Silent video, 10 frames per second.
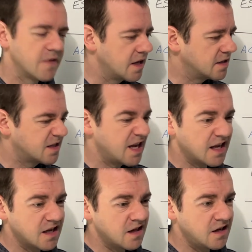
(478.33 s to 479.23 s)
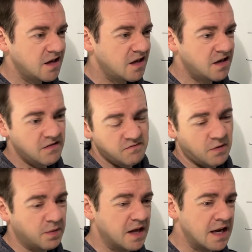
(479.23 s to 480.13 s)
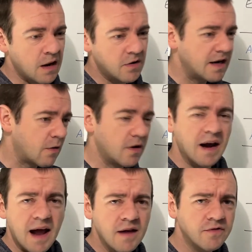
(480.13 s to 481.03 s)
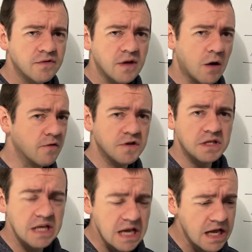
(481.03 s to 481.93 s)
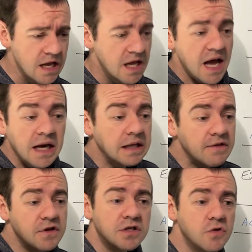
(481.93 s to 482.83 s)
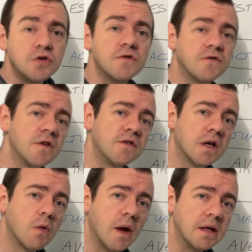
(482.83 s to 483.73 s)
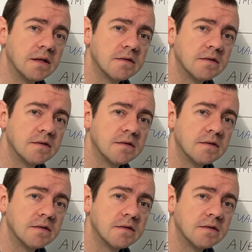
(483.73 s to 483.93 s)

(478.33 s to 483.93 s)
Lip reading: It's taking you probably an hour and a half out of your day, and I'll give you 250 quid.